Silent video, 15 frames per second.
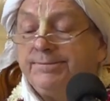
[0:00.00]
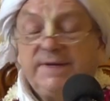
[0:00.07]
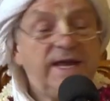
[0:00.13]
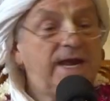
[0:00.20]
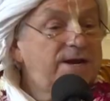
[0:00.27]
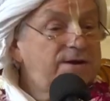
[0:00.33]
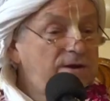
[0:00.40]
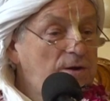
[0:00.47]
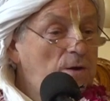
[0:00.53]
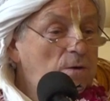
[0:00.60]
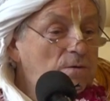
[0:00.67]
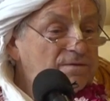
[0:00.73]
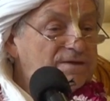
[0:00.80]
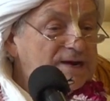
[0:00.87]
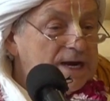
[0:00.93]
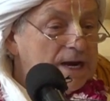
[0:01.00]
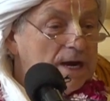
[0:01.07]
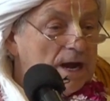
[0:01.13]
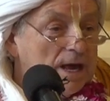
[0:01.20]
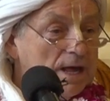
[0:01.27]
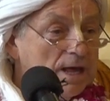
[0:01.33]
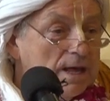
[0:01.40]
Gita
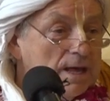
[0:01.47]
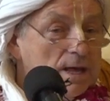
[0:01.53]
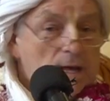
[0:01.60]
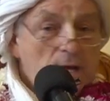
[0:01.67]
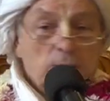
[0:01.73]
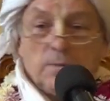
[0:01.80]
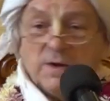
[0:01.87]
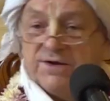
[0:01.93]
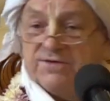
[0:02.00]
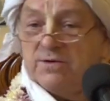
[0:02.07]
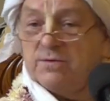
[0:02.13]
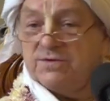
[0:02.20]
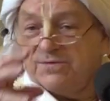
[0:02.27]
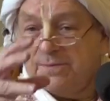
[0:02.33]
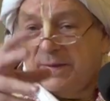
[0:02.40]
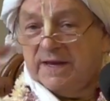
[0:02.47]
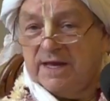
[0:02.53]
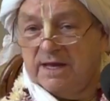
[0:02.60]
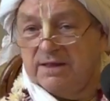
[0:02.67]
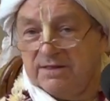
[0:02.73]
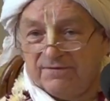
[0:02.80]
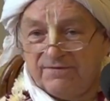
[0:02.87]
Govinda when she was
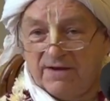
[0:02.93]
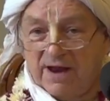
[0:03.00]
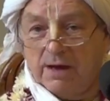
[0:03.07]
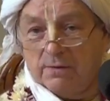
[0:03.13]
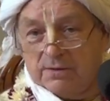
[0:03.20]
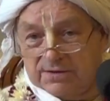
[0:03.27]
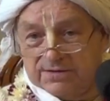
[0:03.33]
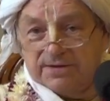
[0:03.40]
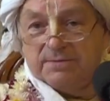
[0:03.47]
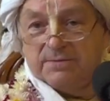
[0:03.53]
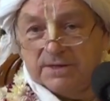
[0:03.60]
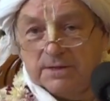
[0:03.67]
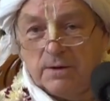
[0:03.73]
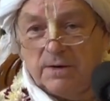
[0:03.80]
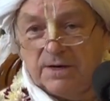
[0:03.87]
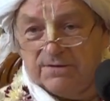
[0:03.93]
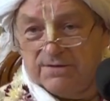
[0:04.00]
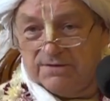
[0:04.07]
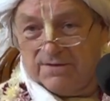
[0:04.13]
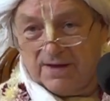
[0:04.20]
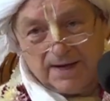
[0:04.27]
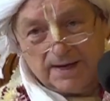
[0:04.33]
picking the flowers that were going
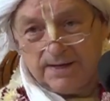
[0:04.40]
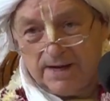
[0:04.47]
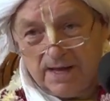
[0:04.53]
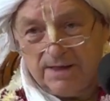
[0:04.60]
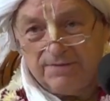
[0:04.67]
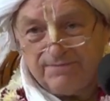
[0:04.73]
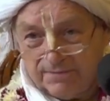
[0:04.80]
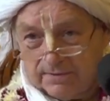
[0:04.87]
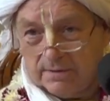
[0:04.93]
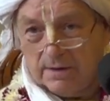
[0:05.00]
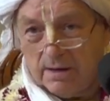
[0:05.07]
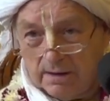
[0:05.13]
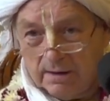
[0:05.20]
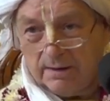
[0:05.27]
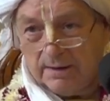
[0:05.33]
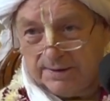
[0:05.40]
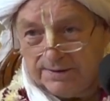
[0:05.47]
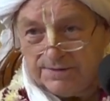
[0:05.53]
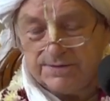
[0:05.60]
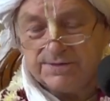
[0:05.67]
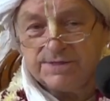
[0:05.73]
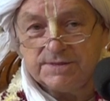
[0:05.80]
to Jagannath for
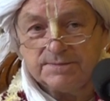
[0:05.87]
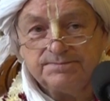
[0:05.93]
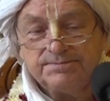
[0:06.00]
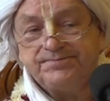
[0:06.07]
garlands.